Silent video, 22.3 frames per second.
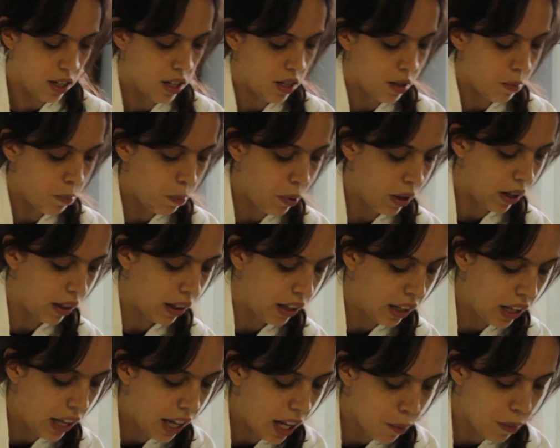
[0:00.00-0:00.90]
put a
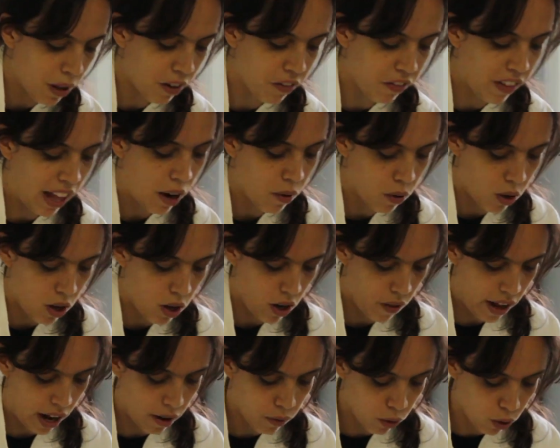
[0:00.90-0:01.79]
little bit of flour on
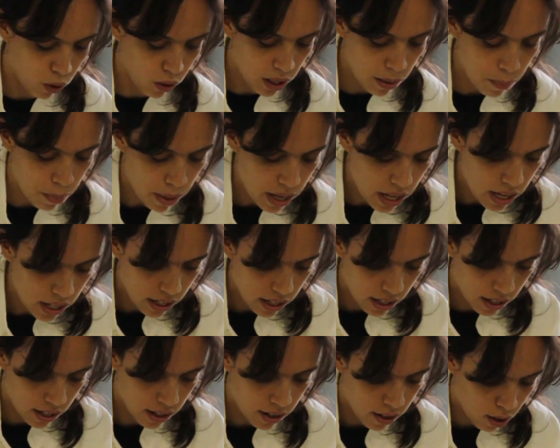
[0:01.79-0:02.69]
that rolling
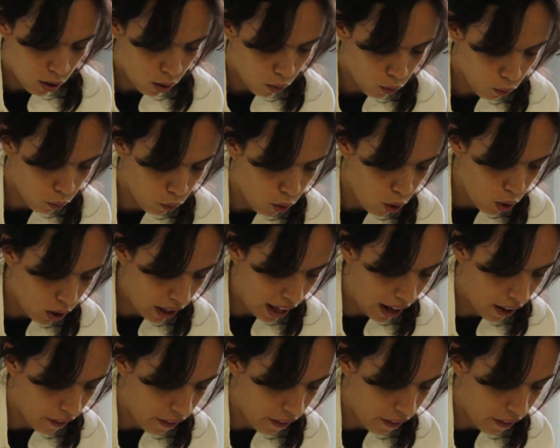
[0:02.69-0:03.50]
pin, roll out